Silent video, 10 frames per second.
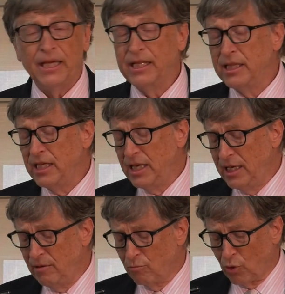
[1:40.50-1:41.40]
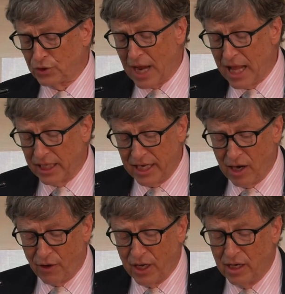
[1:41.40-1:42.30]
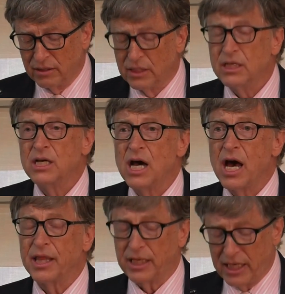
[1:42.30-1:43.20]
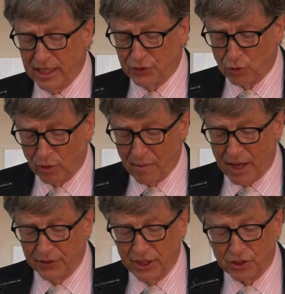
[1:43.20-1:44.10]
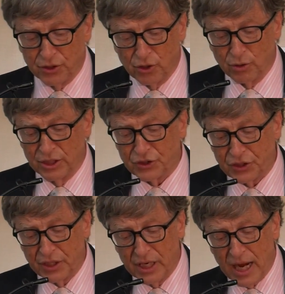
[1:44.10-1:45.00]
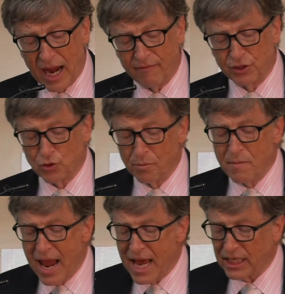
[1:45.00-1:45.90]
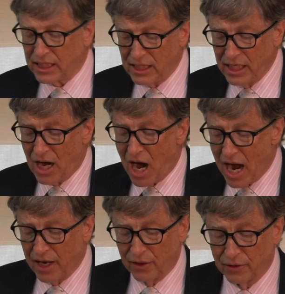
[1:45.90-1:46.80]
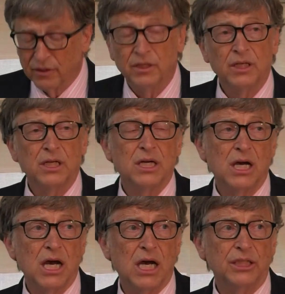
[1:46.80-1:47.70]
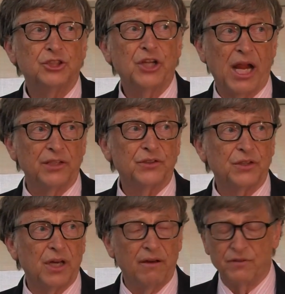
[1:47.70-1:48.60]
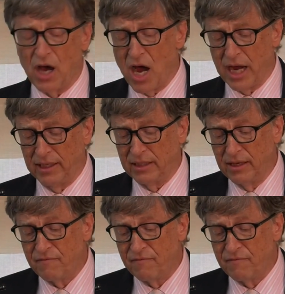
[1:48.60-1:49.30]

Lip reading: In the mortality area, the kids who are malnourished have a dramatically higher chance of dying.